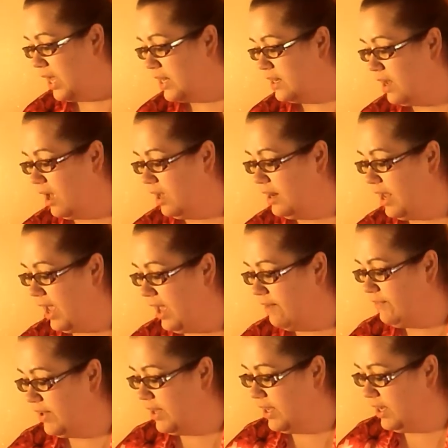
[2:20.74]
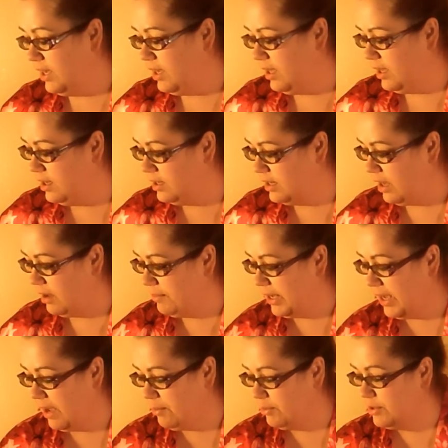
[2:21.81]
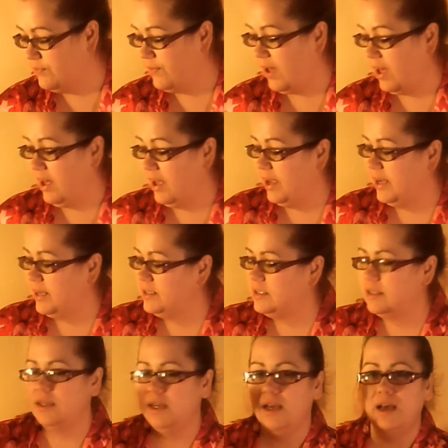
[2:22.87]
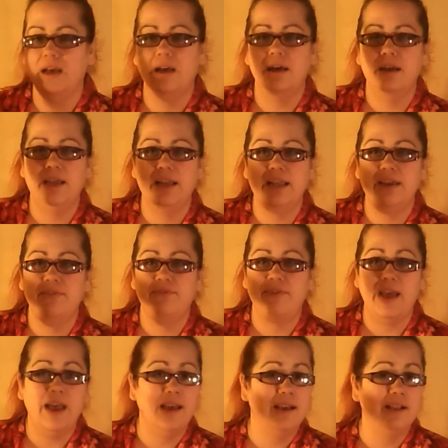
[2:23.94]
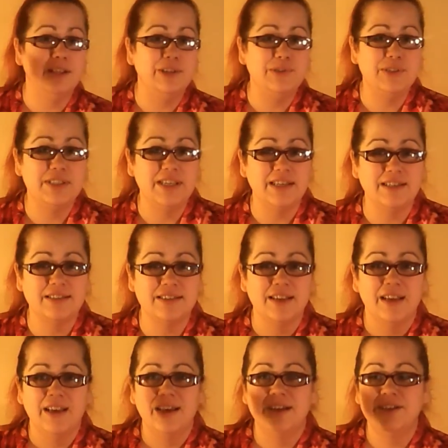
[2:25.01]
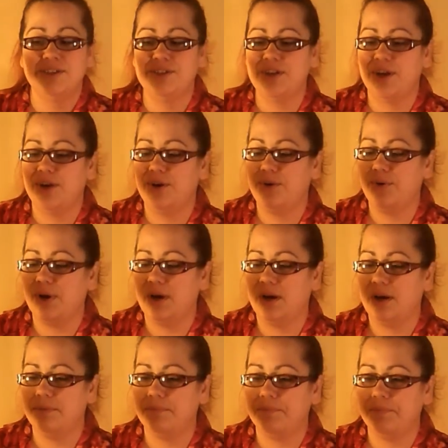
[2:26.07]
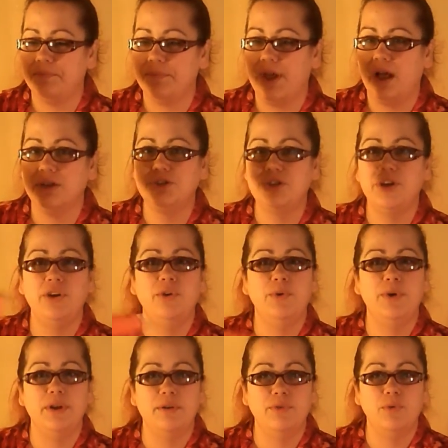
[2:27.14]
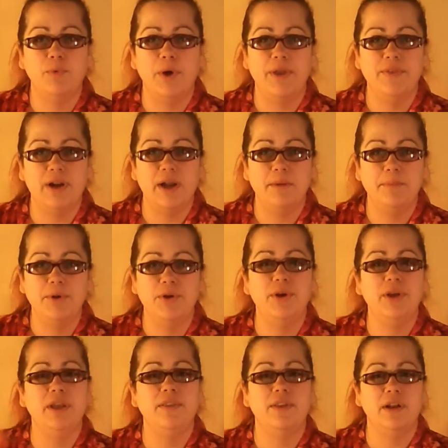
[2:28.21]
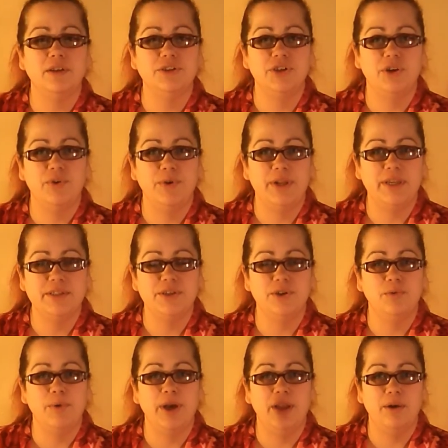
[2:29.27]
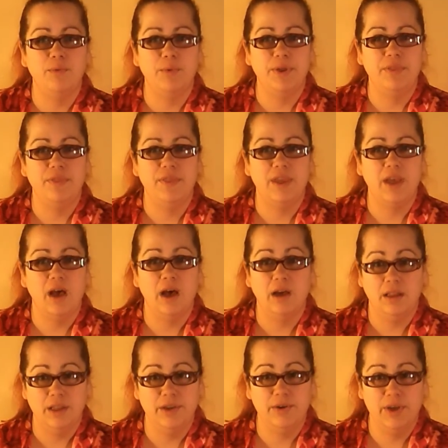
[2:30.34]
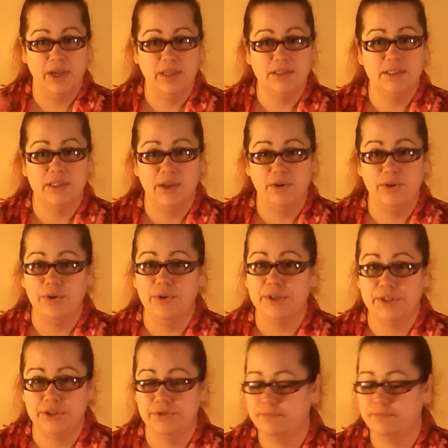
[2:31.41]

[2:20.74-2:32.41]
not being able to find any fat glue sticks. So I'll show you the way that I'm doing it, then I'll show you an easier way with the hot glue gun, so you can